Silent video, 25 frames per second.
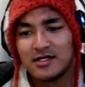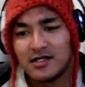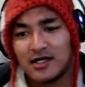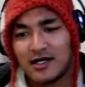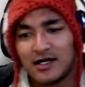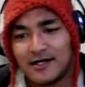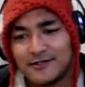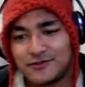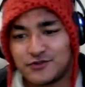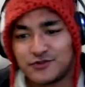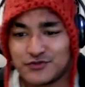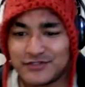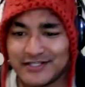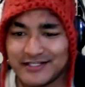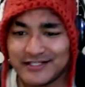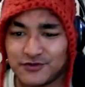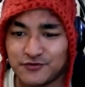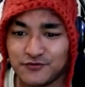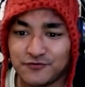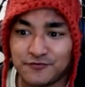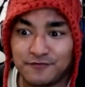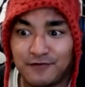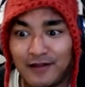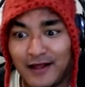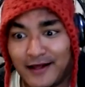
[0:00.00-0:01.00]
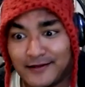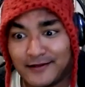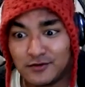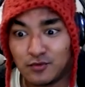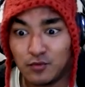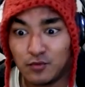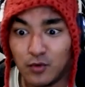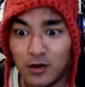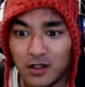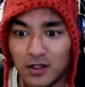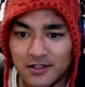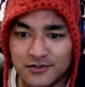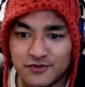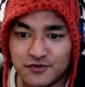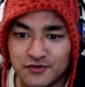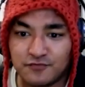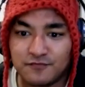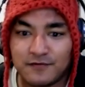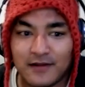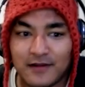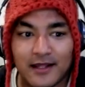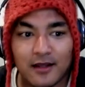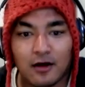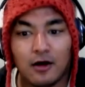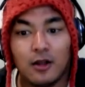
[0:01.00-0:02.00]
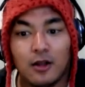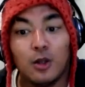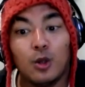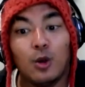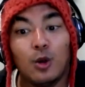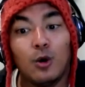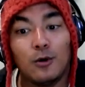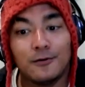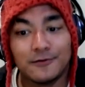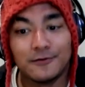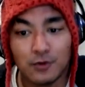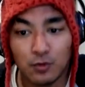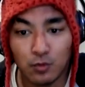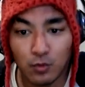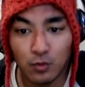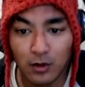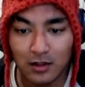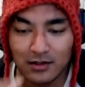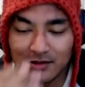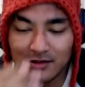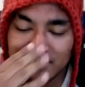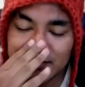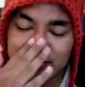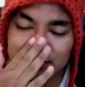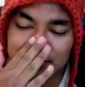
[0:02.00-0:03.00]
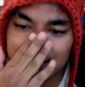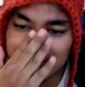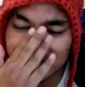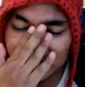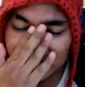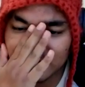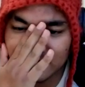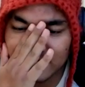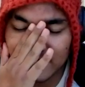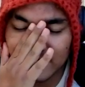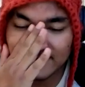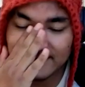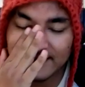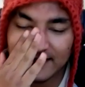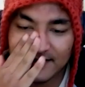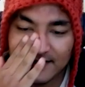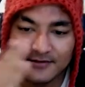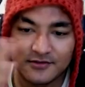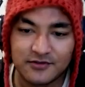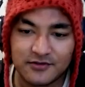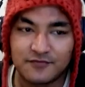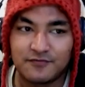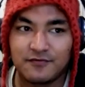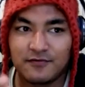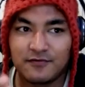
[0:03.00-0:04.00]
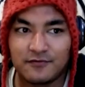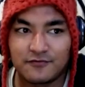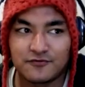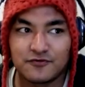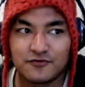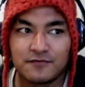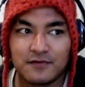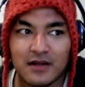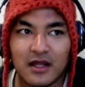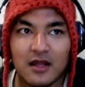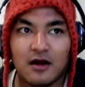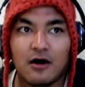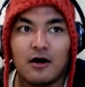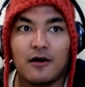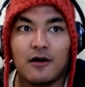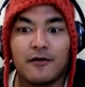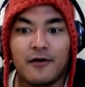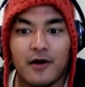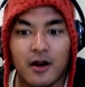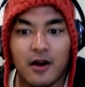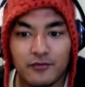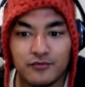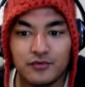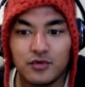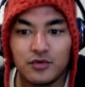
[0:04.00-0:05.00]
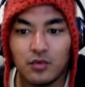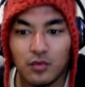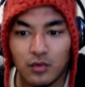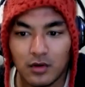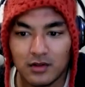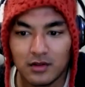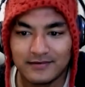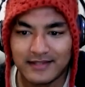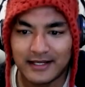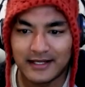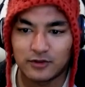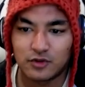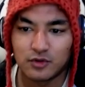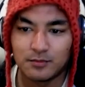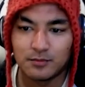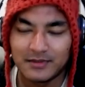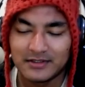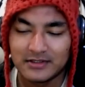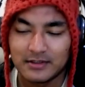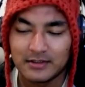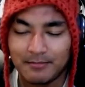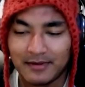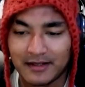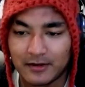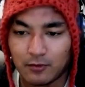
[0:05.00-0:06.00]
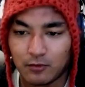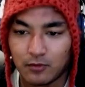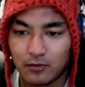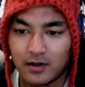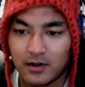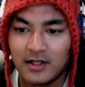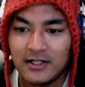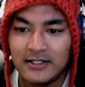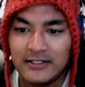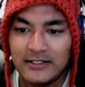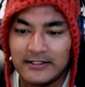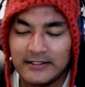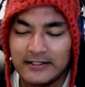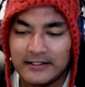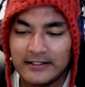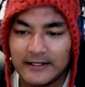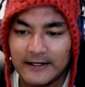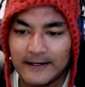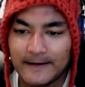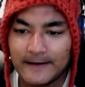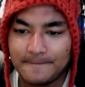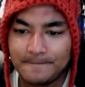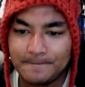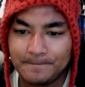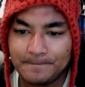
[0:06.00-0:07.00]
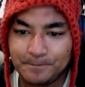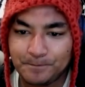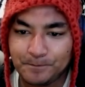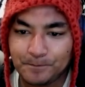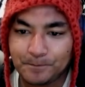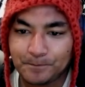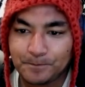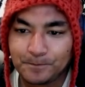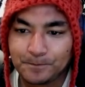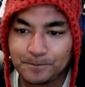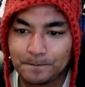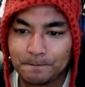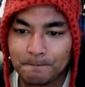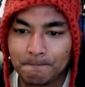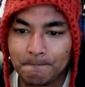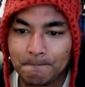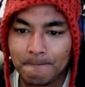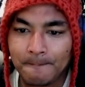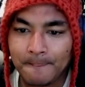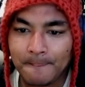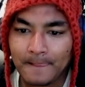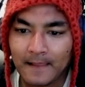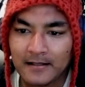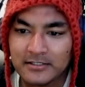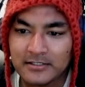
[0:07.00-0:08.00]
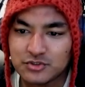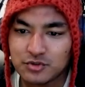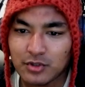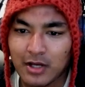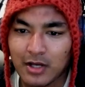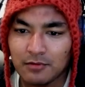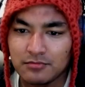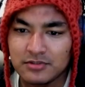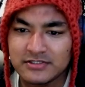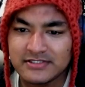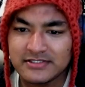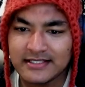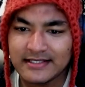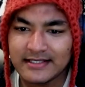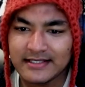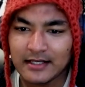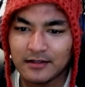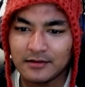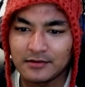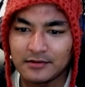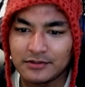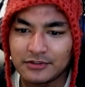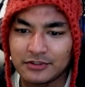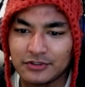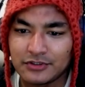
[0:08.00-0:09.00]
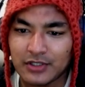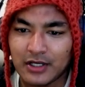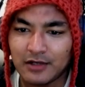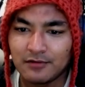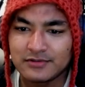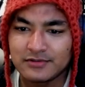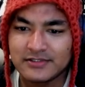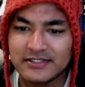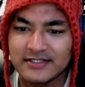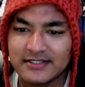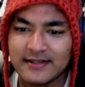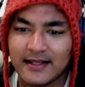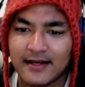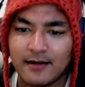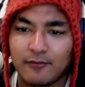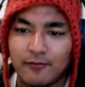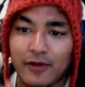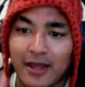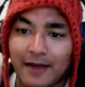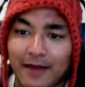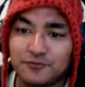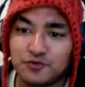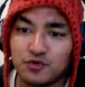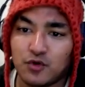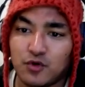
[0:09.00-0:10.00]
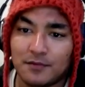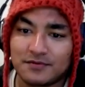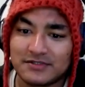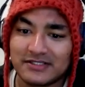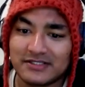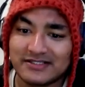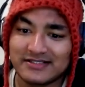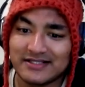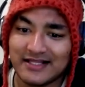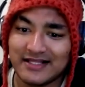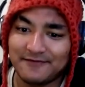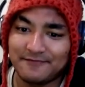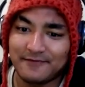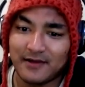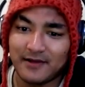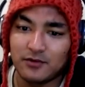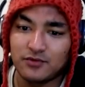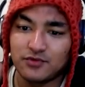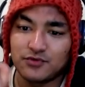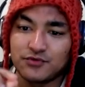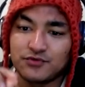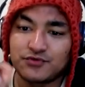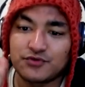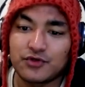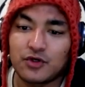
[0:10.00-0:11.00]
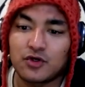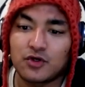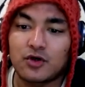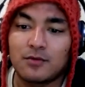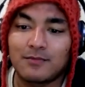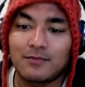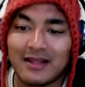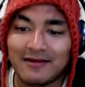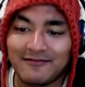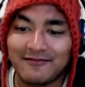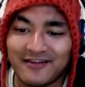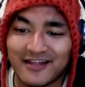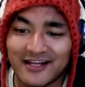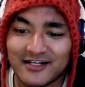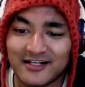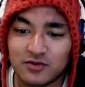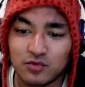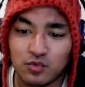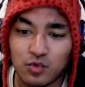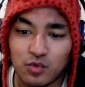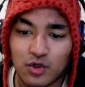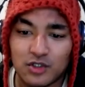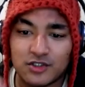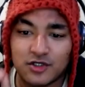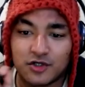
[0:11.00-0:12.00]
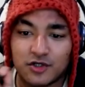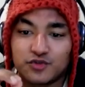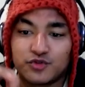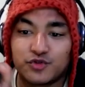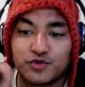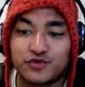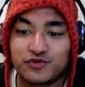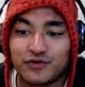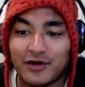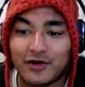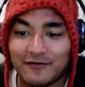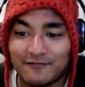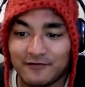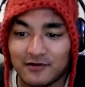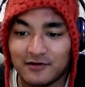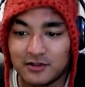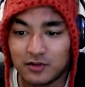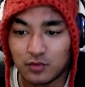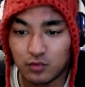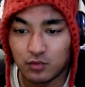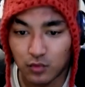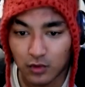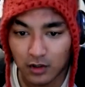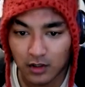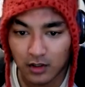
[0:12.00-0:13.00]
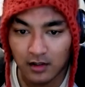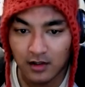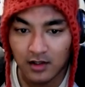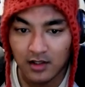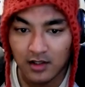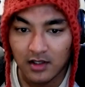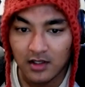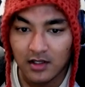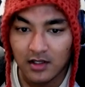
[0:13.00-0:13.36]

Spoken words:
To say to fly the world, to fly along the world. So to fly around the world, that could be the better word. So I would say that we have two options left now: to circumnavigate the world or to travel the world.